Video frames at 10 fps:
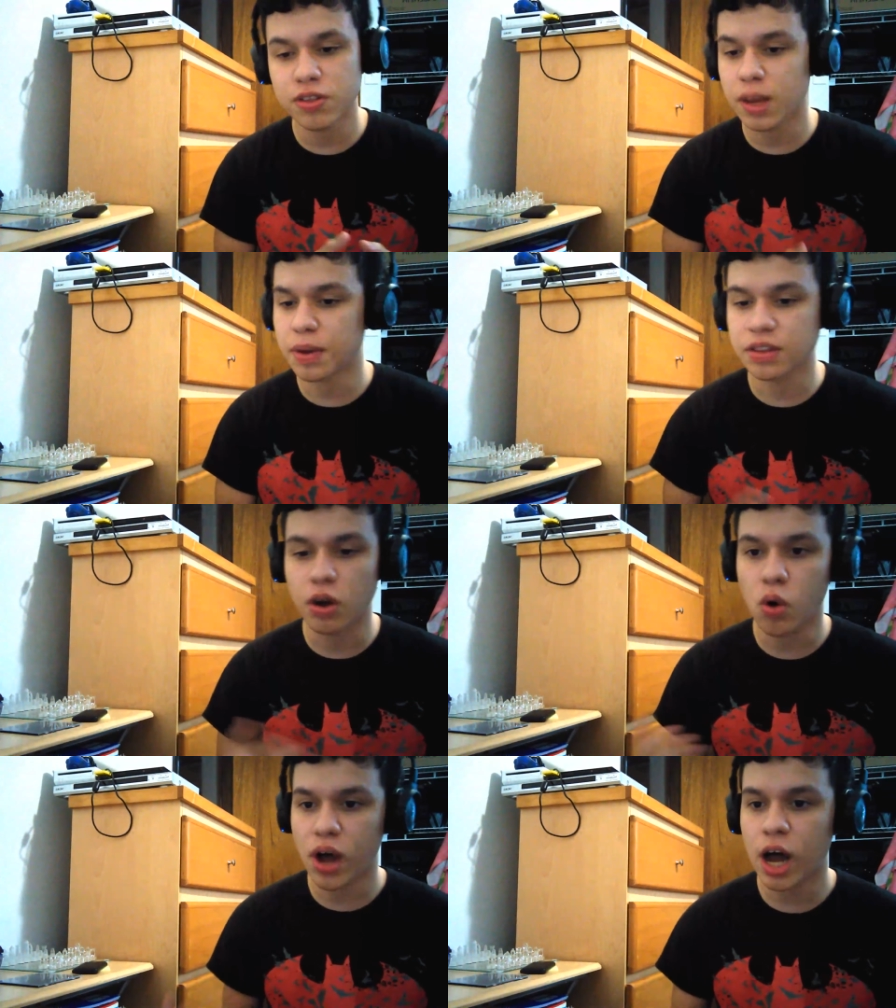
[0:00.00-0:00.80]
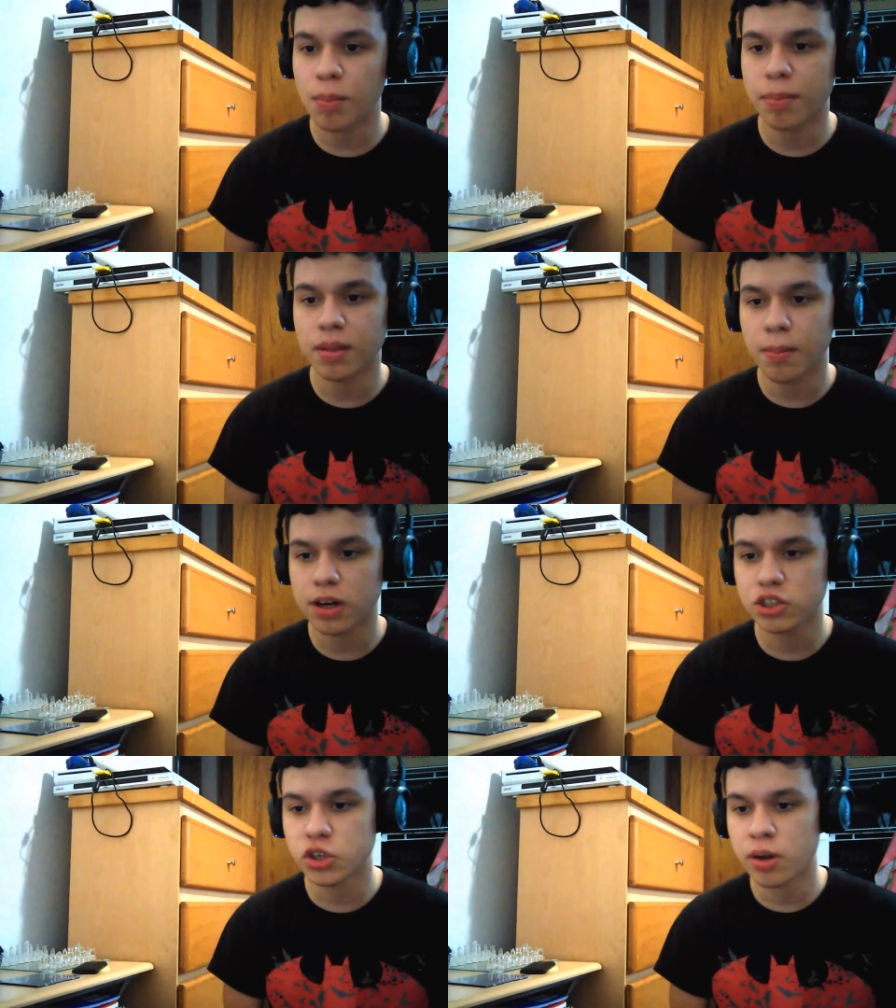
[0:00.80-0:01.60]
you think about the whole album and The
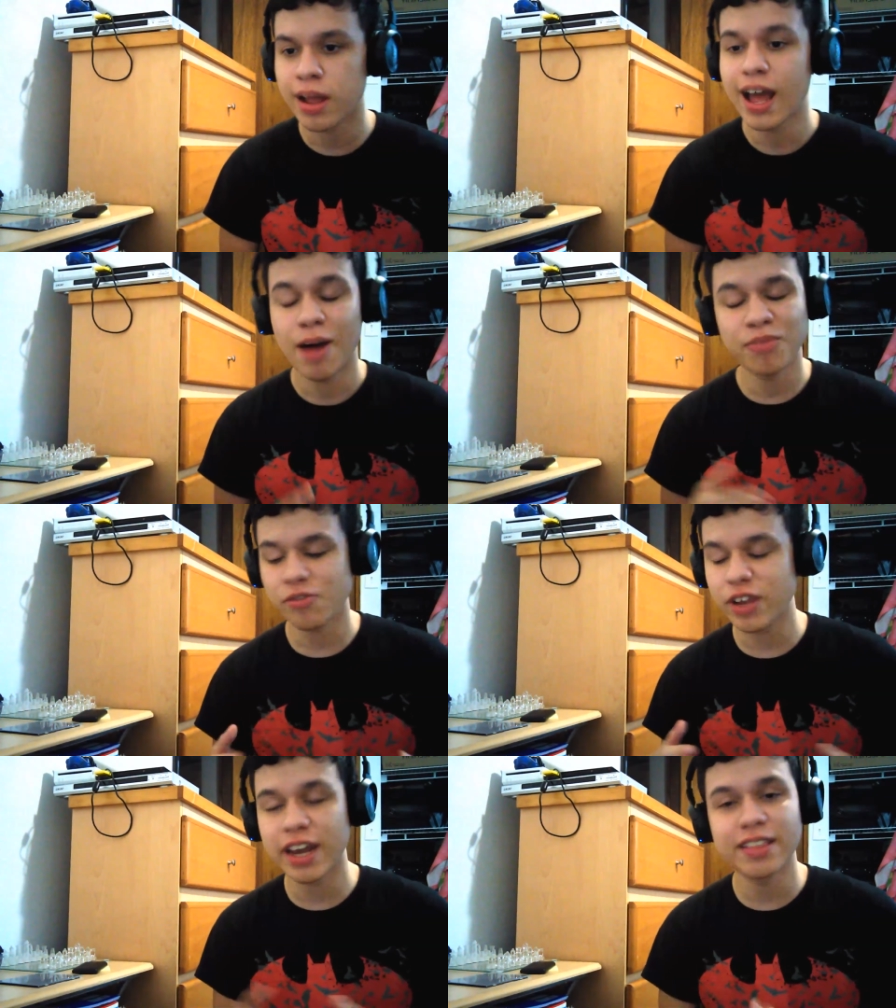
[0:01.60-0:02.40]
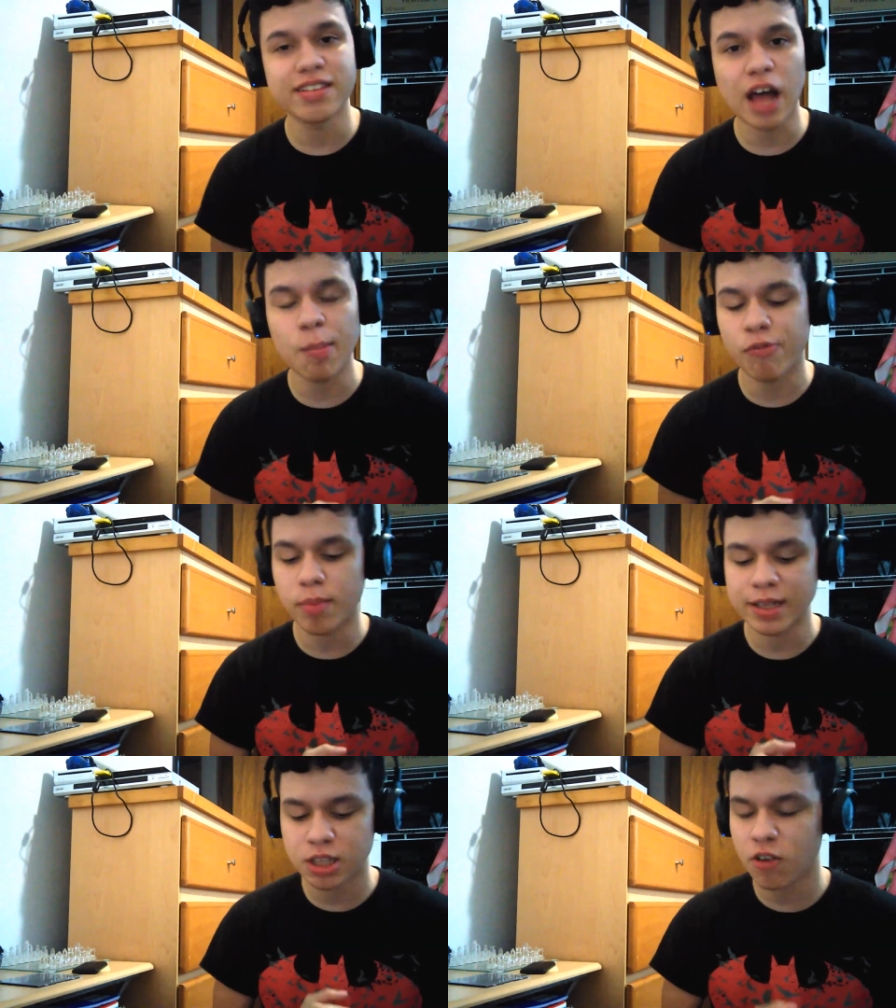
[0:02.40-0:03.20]
Mantra. I'm definitely getting this album for
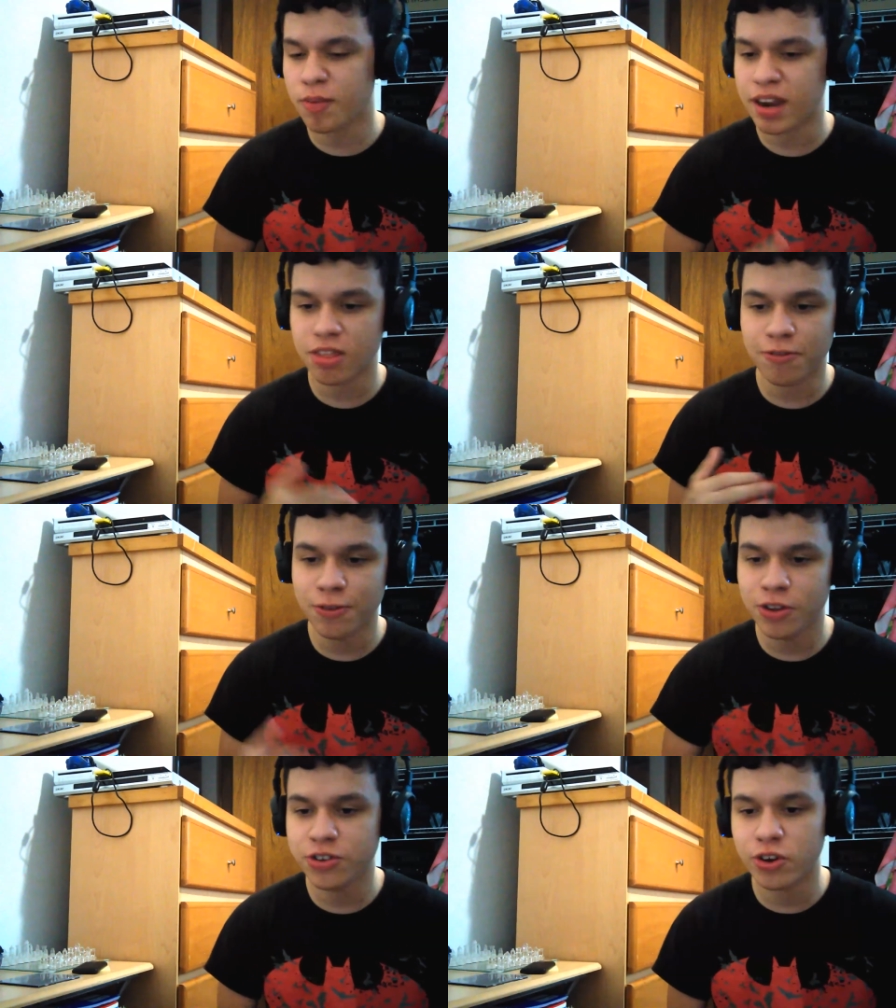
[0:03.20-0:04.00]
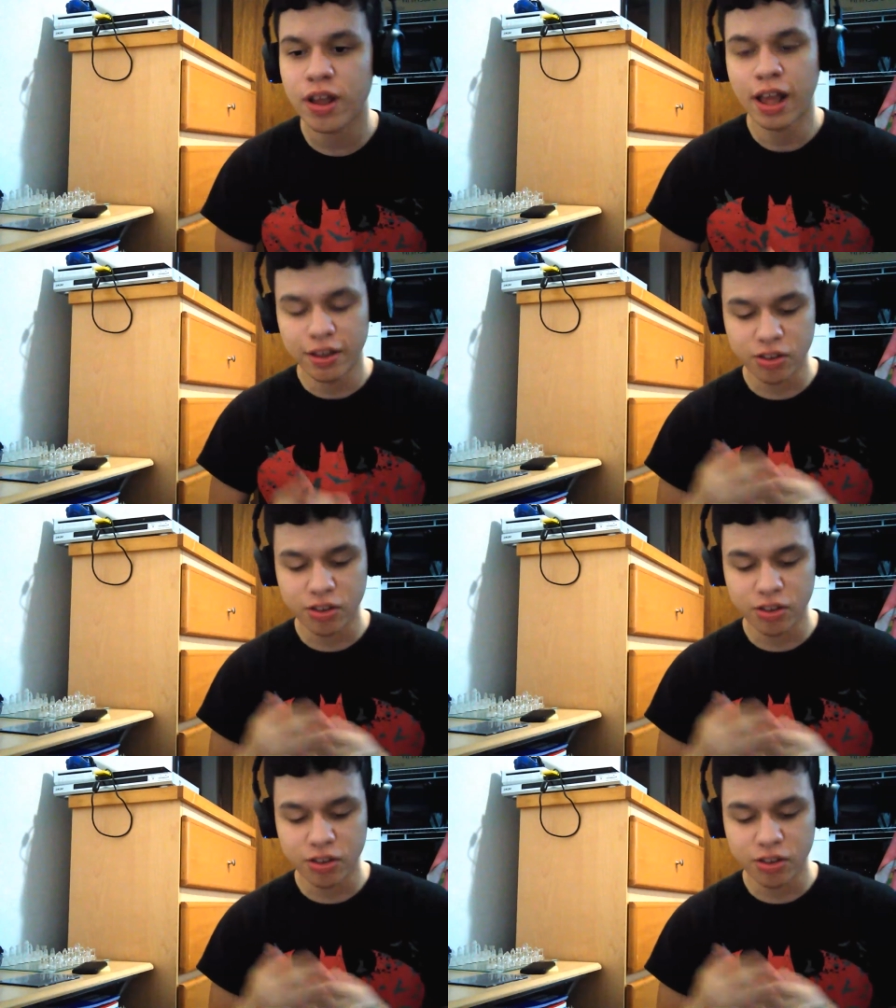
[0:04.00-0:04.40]
myself, man, in the future.